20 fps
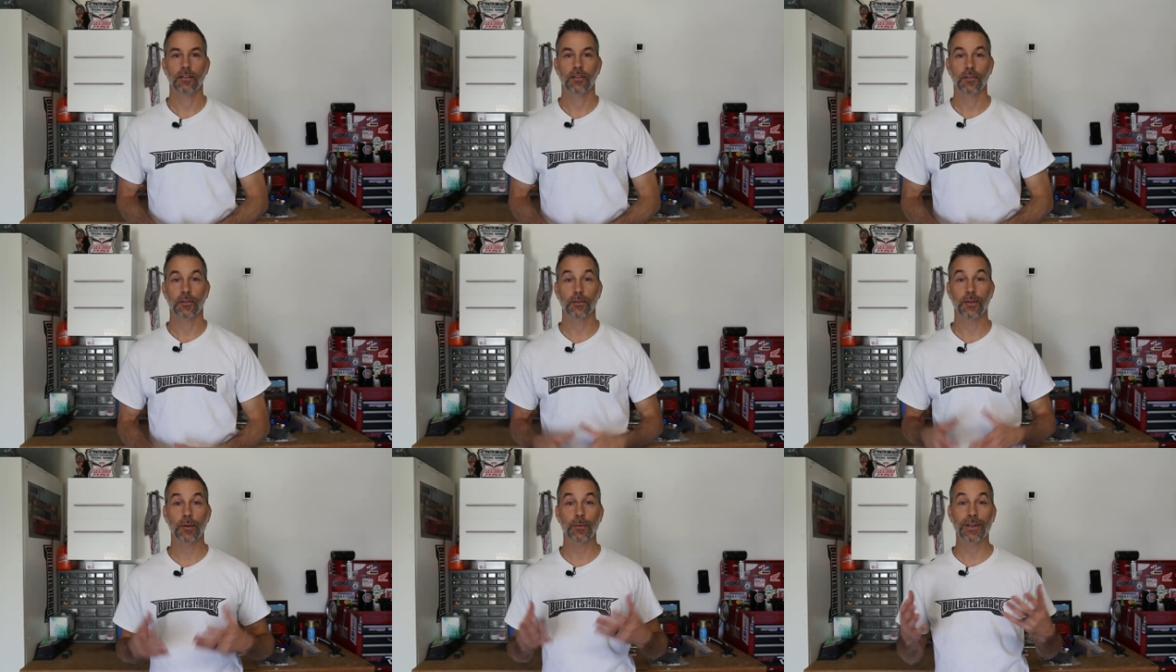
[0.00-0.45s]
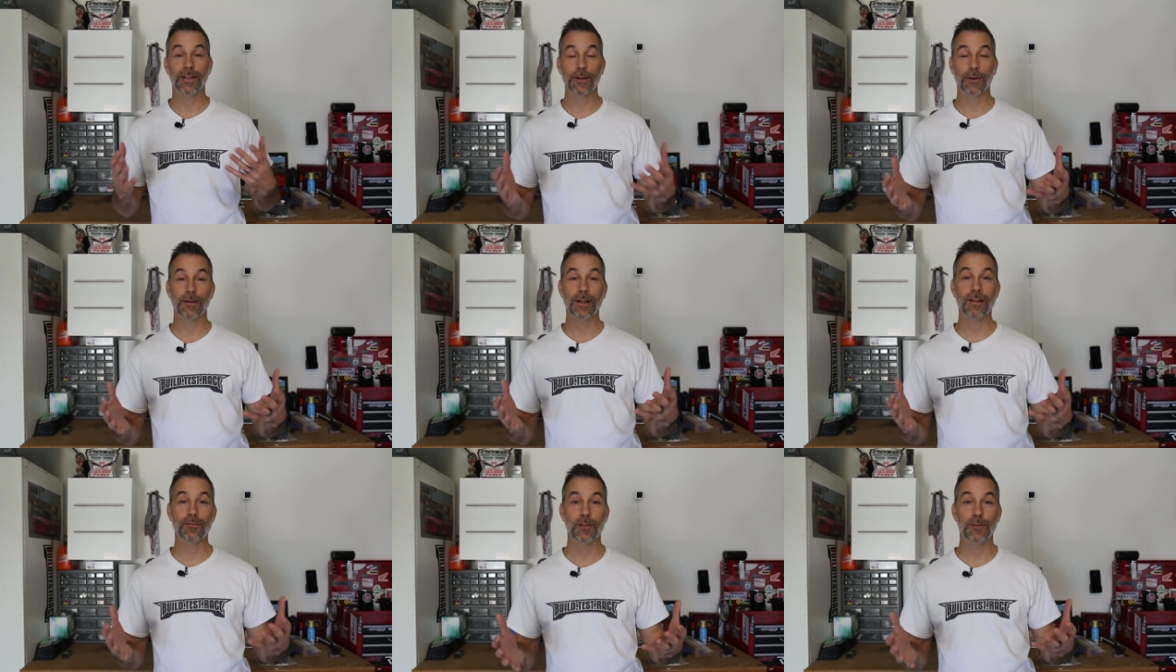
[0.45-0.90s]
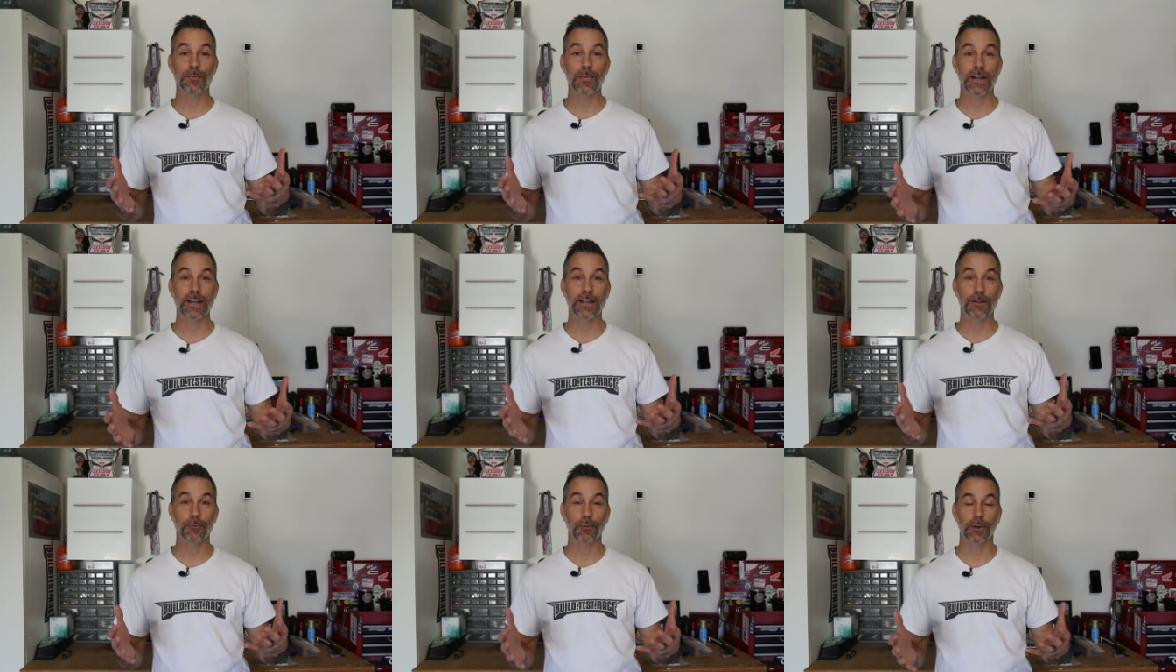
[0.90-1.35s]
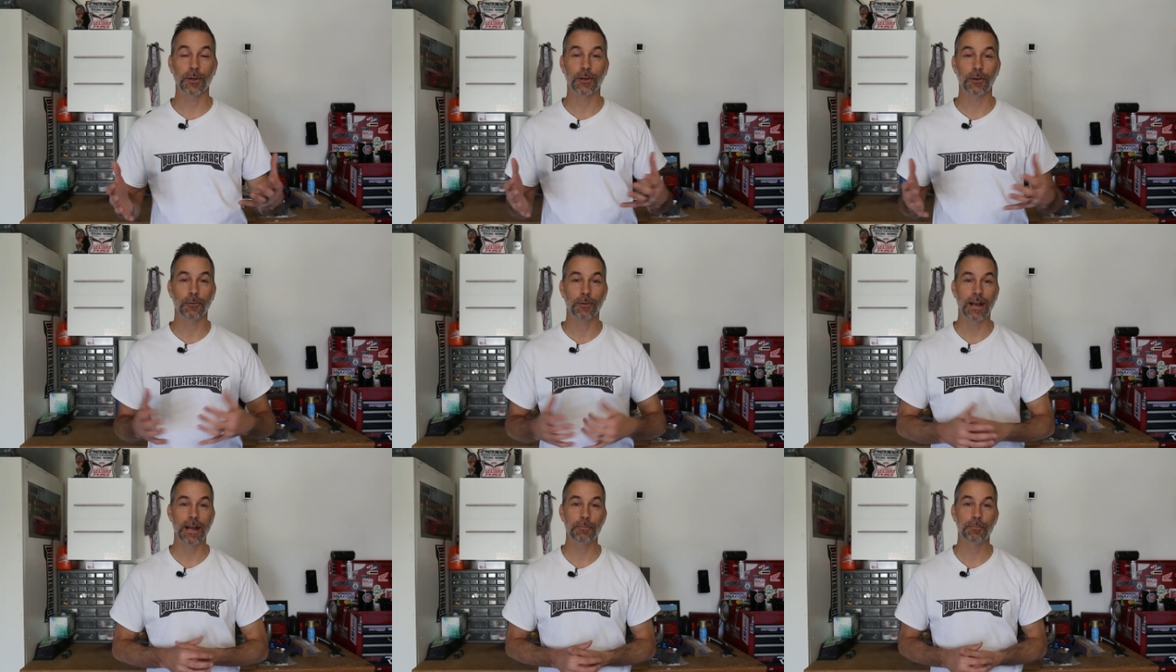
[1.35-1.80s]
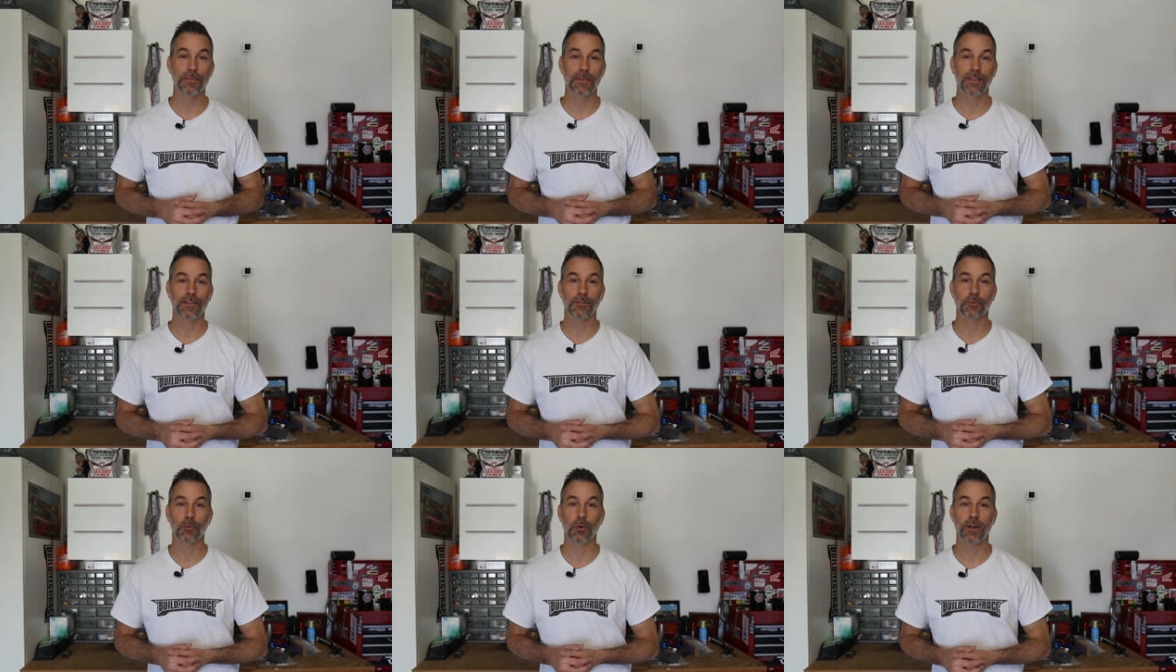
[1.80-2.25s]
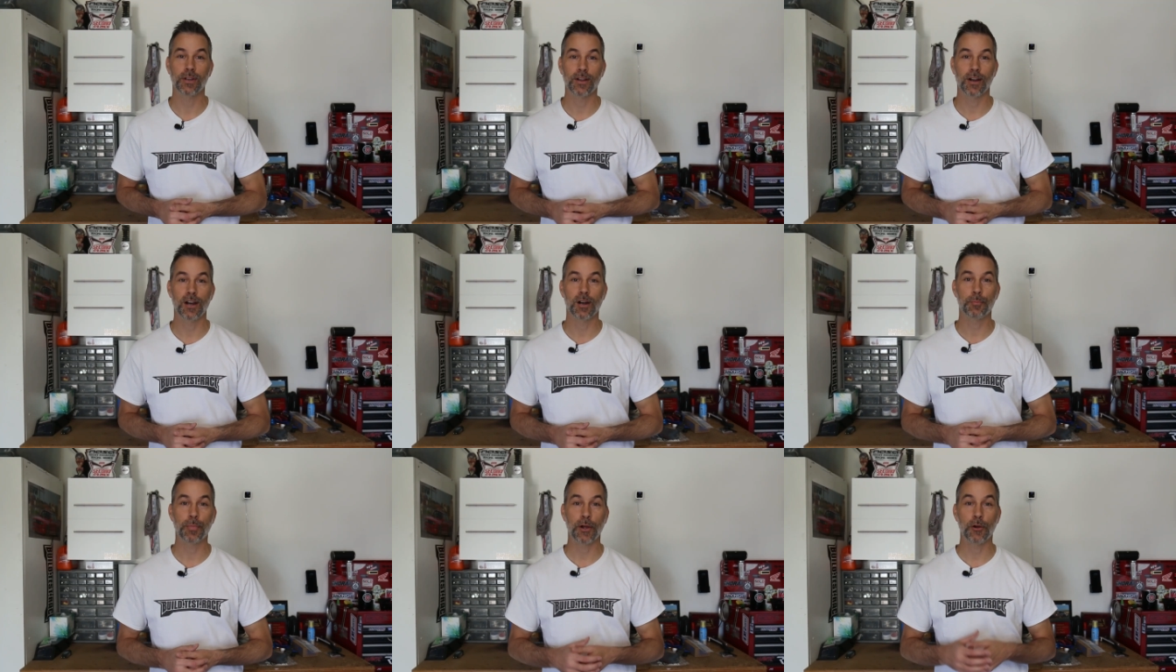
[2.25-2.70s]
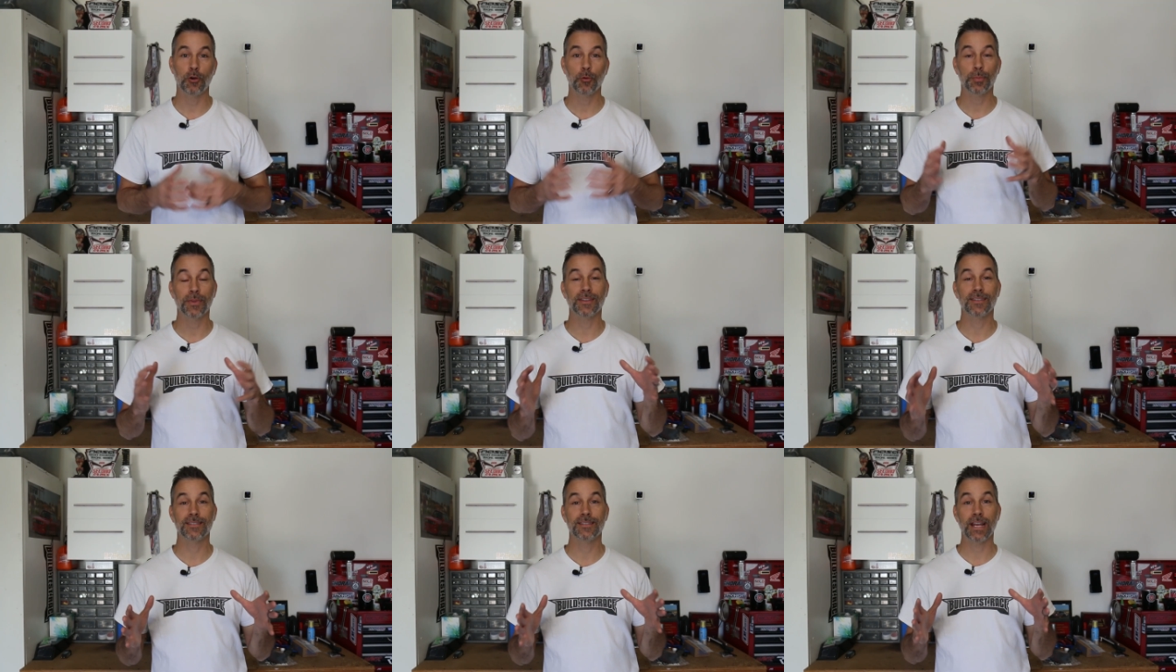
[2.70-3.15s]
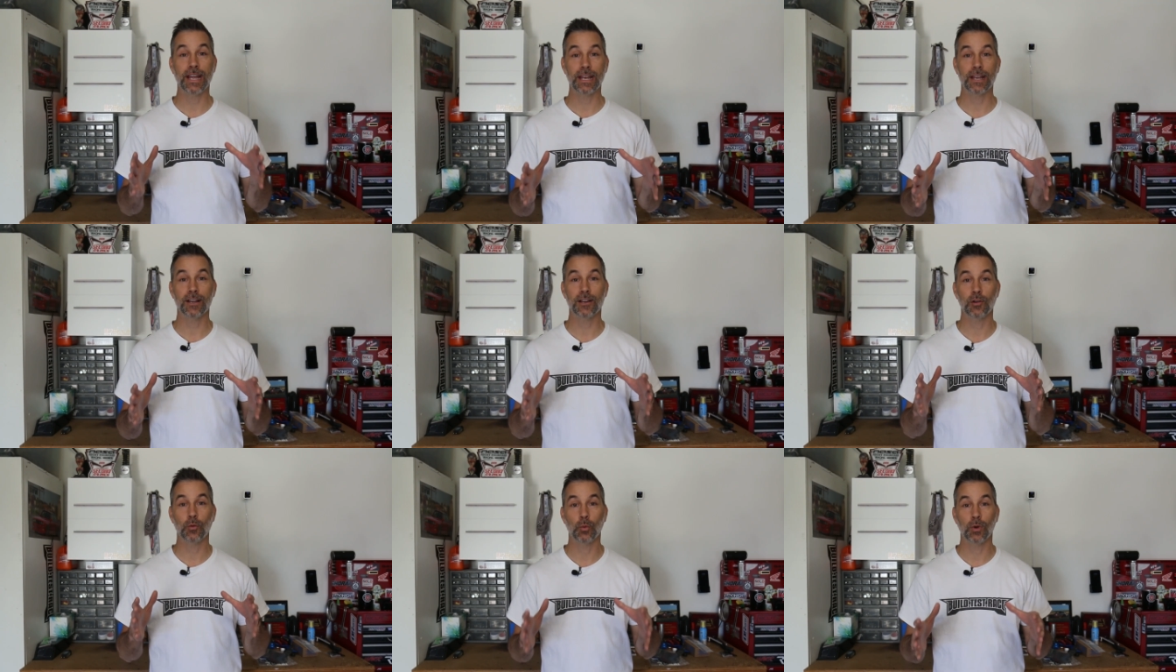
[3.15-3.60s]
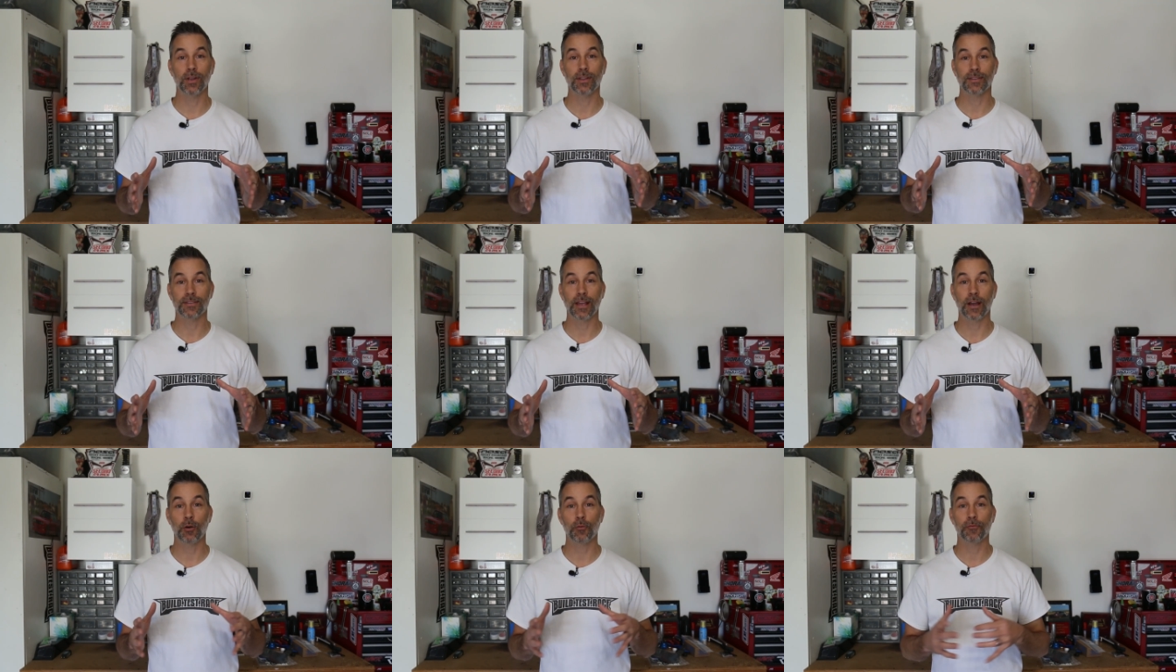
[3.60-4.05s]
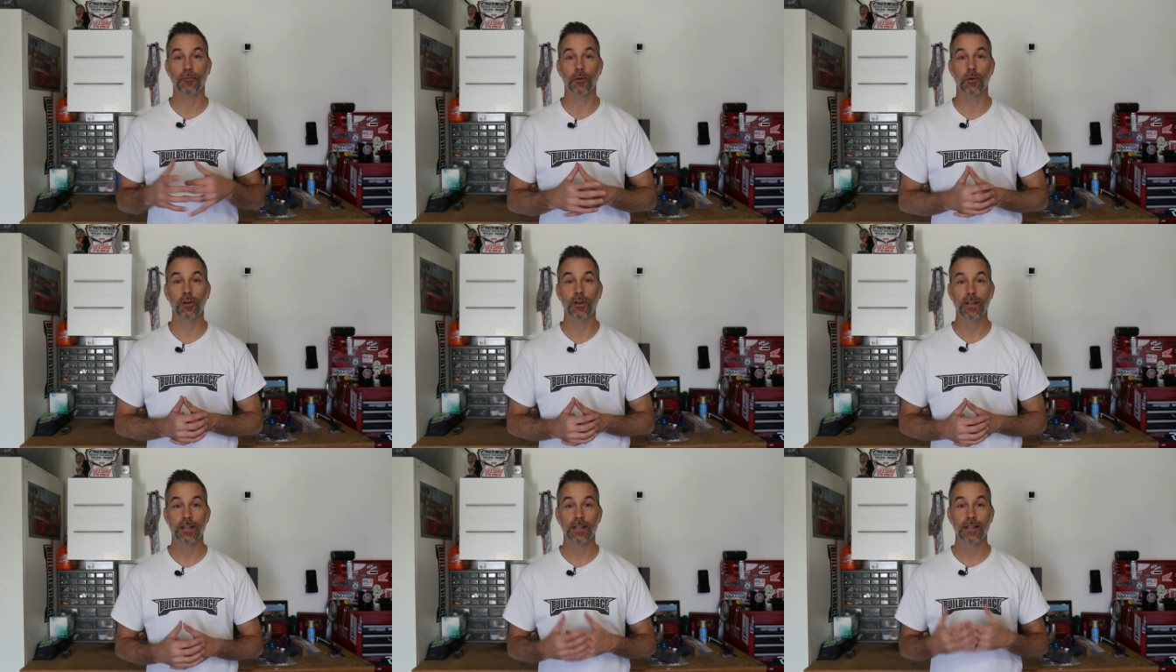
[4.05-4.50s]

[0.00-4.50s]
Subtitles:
So there we go, everybody. We're gonna wrap this one up. I hope this data was helpful.